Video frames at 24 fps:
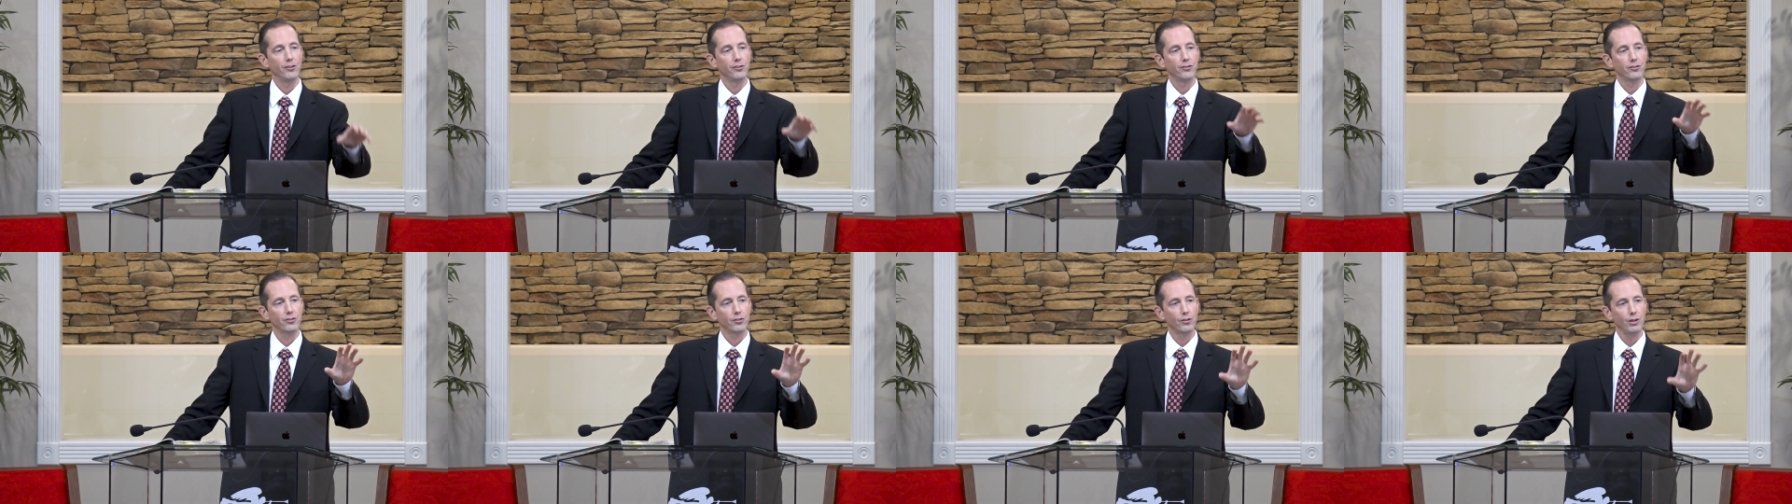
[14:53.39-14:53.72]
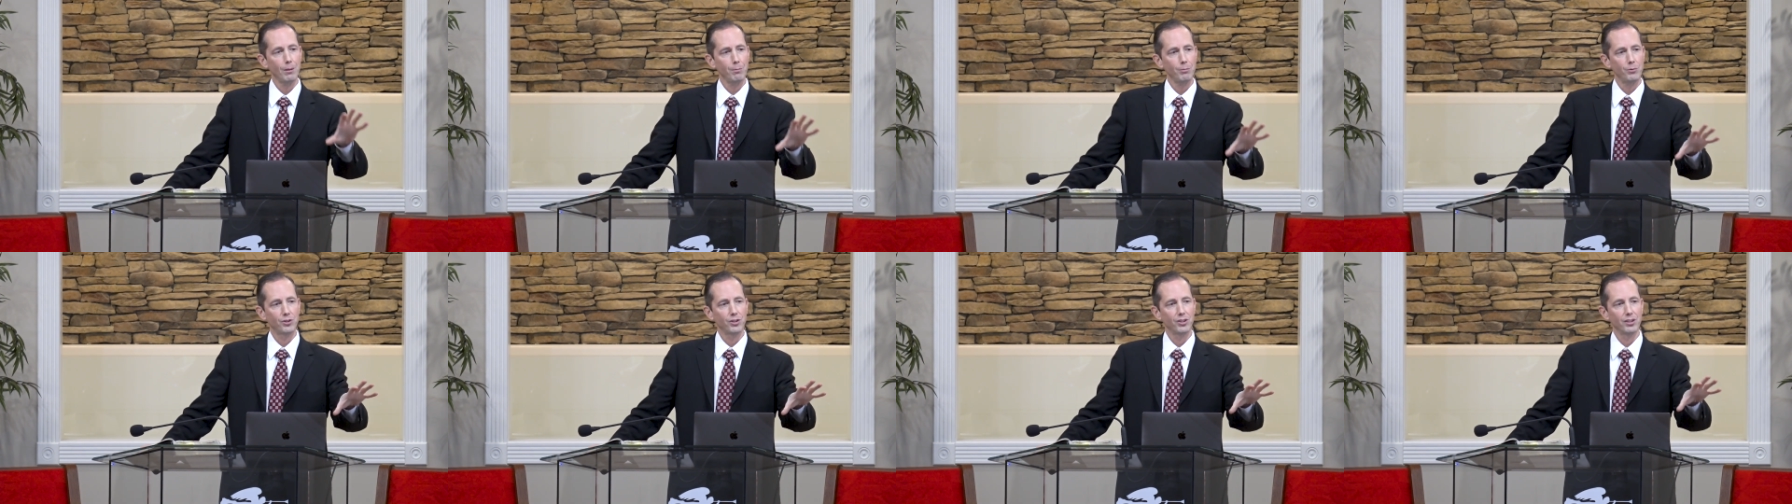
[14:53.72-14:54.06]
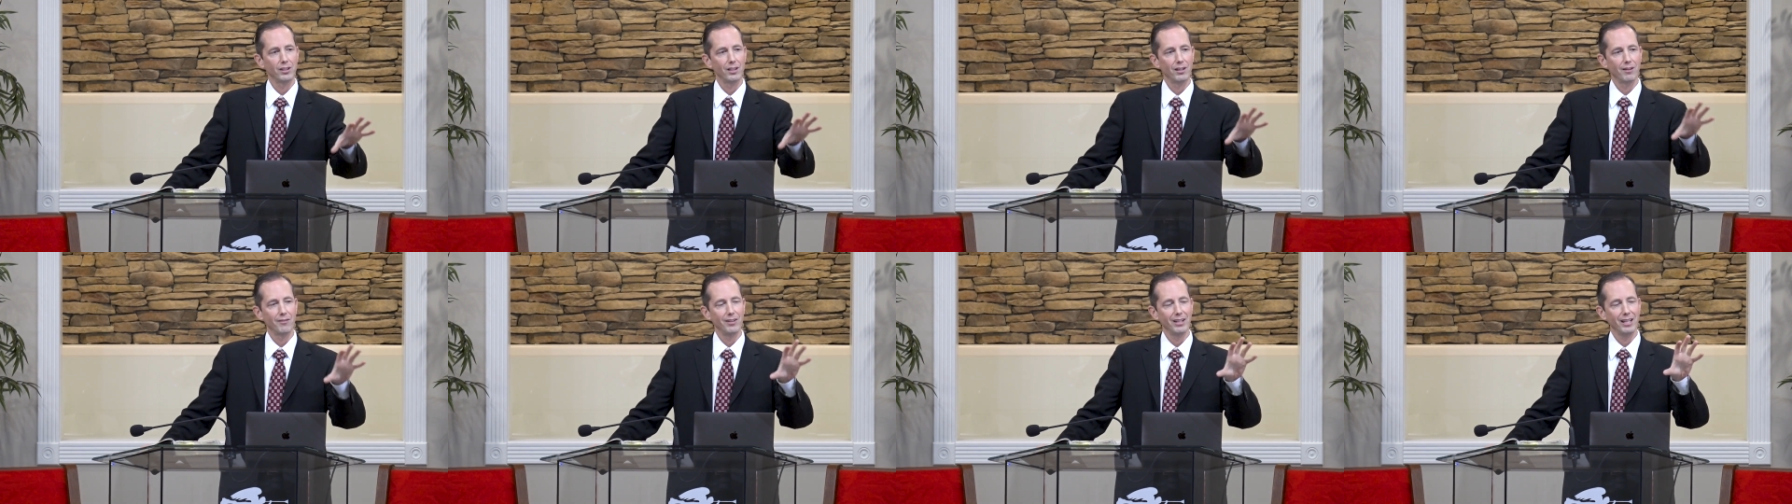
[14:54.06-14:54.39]

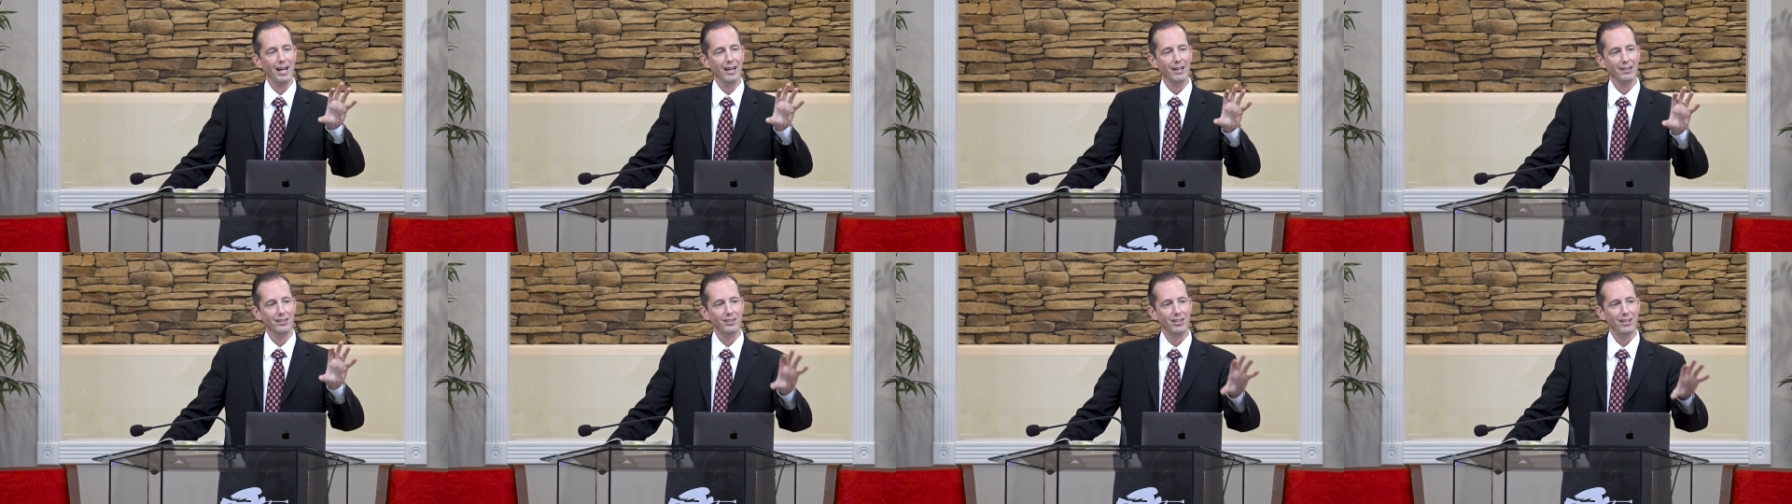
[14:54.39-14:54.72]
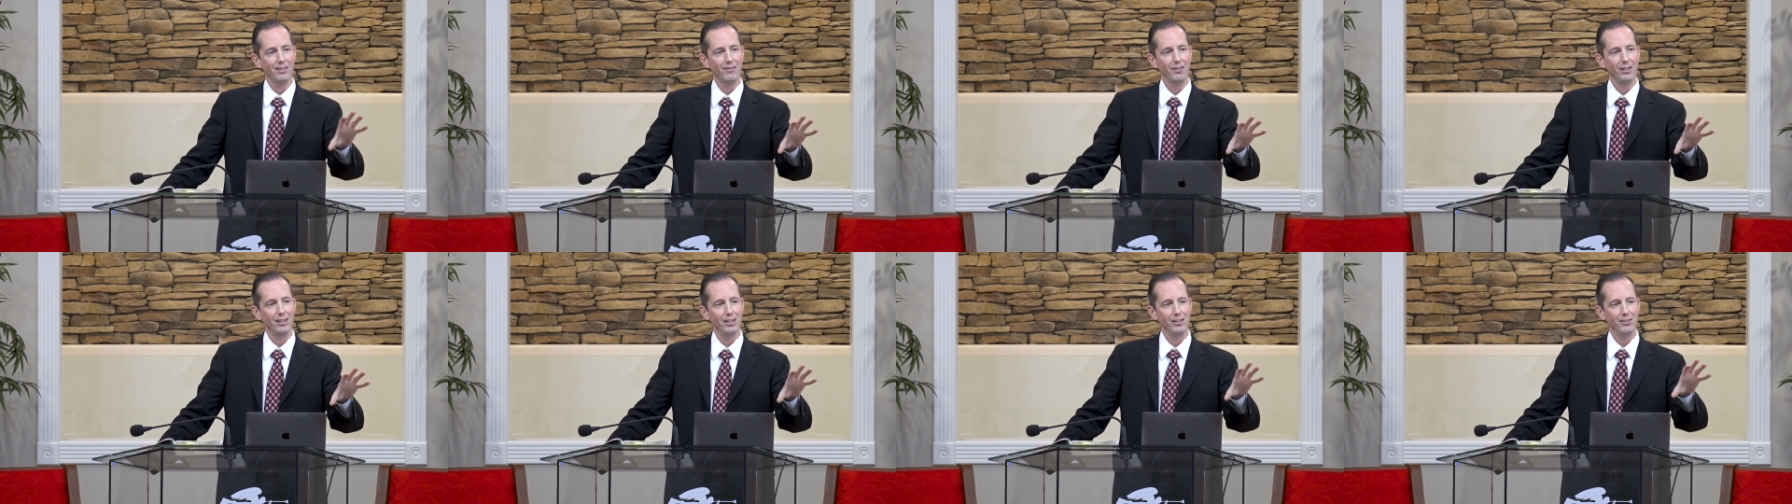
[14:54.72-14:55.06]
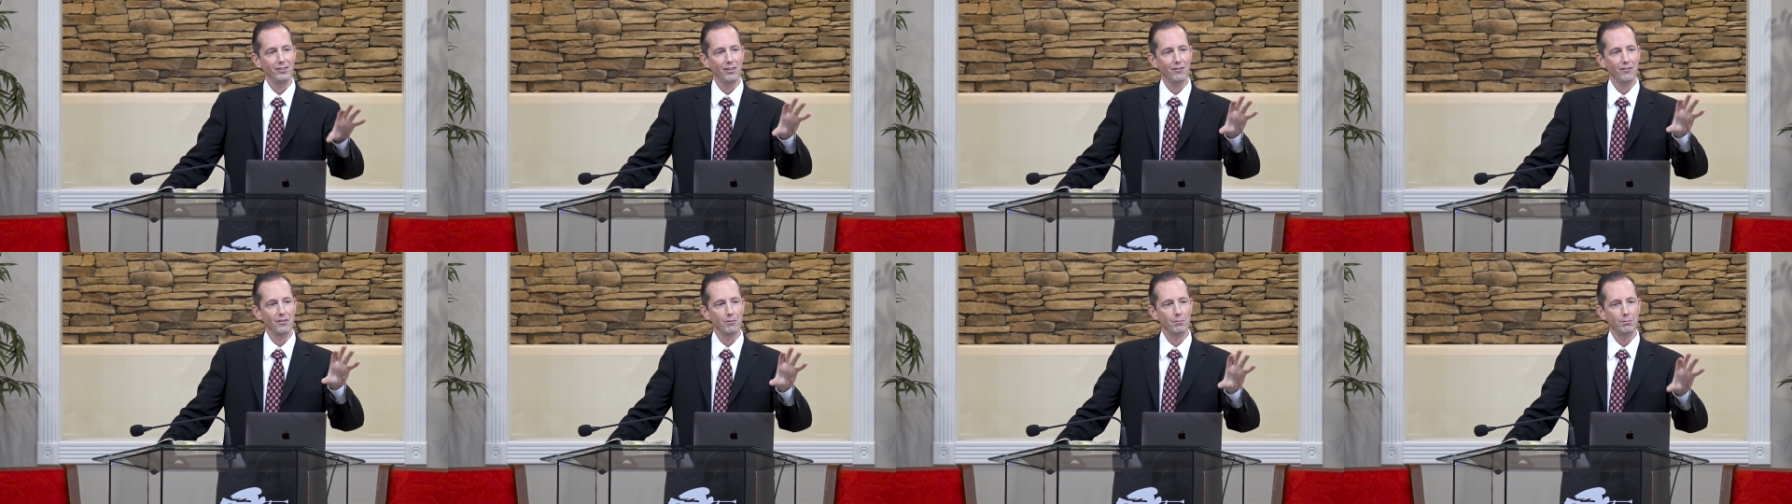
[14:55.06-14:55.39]
description of the
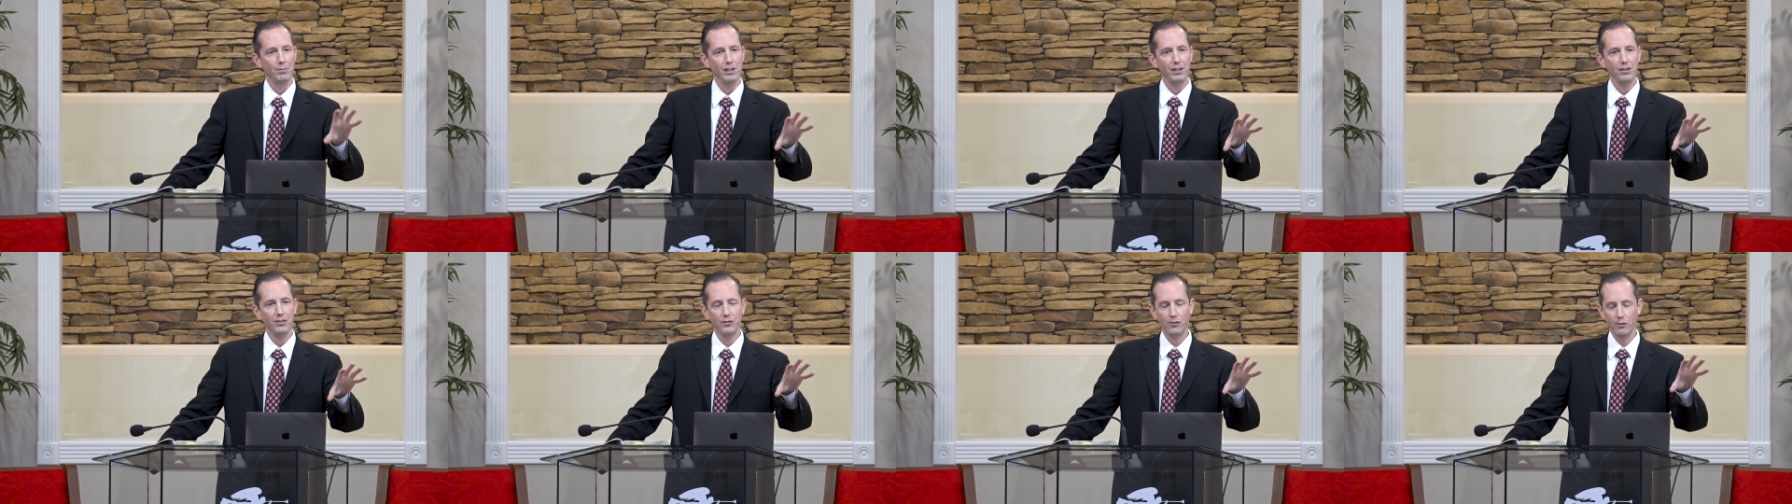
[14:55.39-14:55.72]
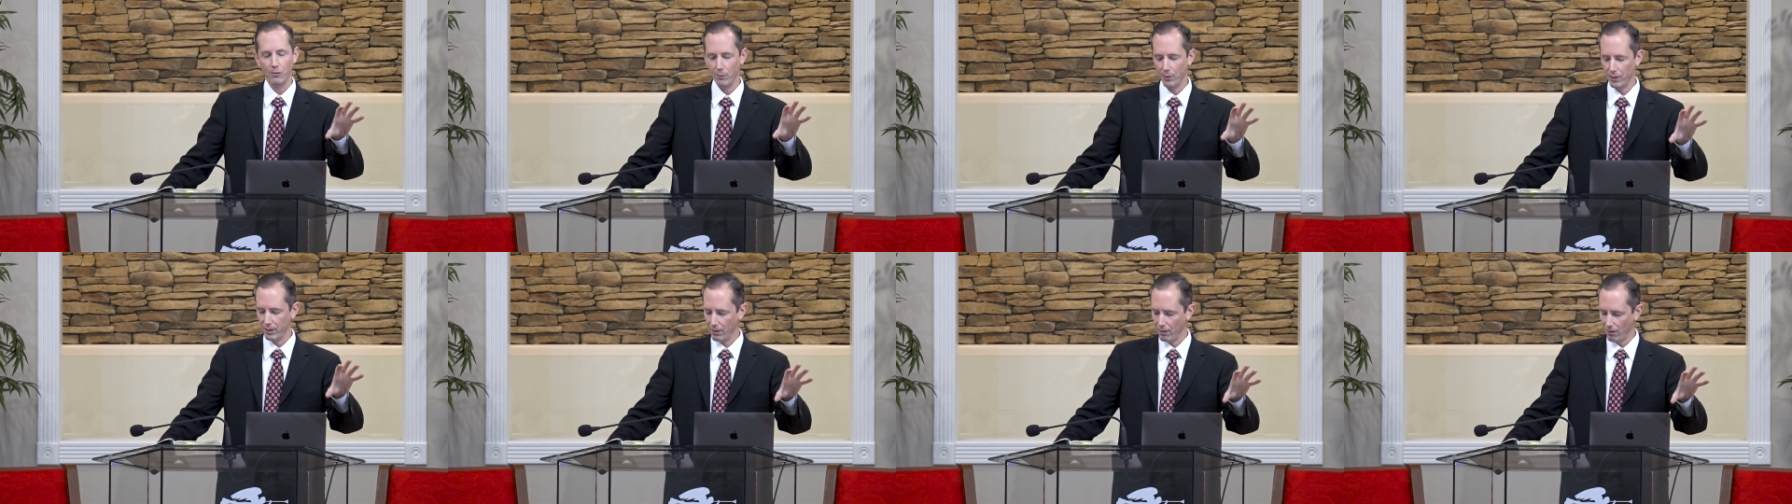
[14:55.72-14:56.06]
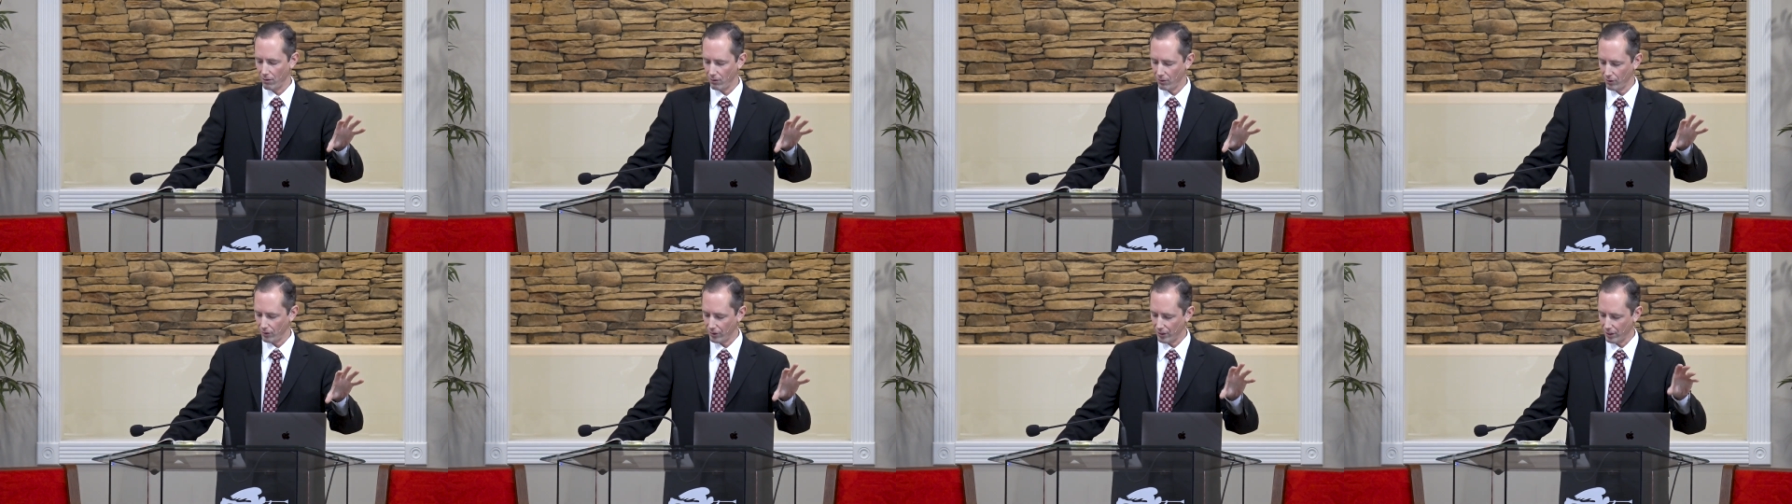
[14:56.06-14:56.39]
activities of the beast from the
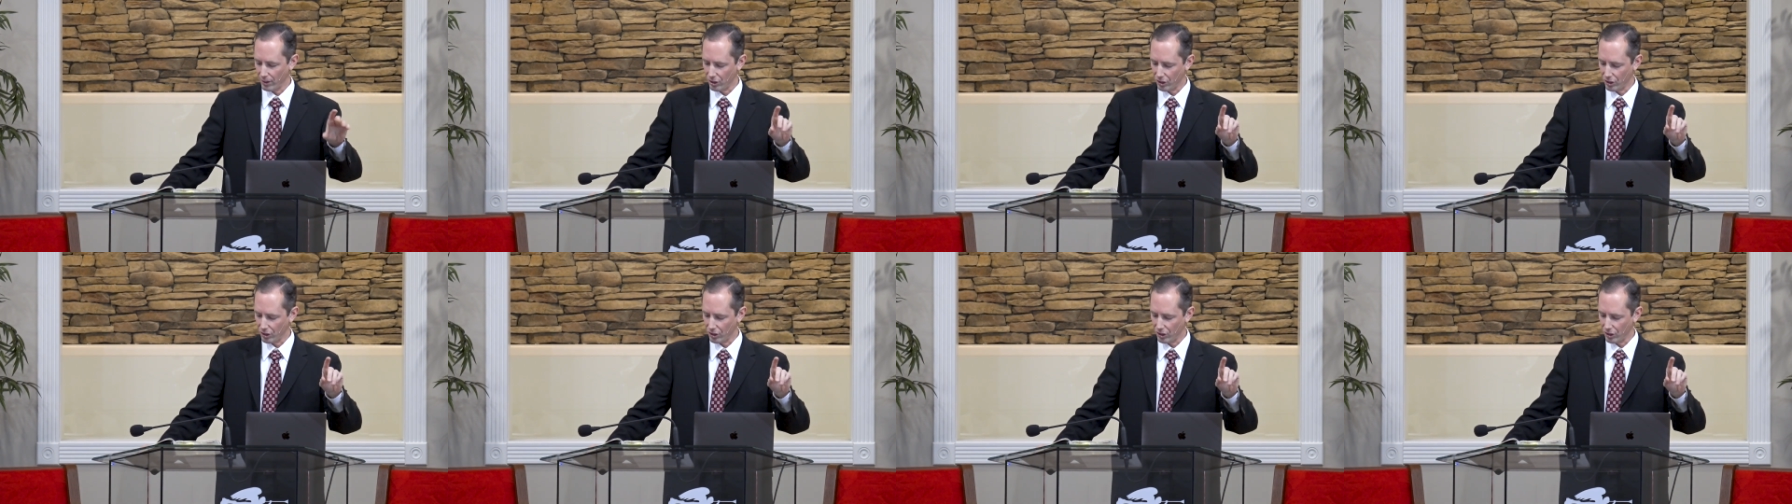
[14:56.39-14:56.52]
earth.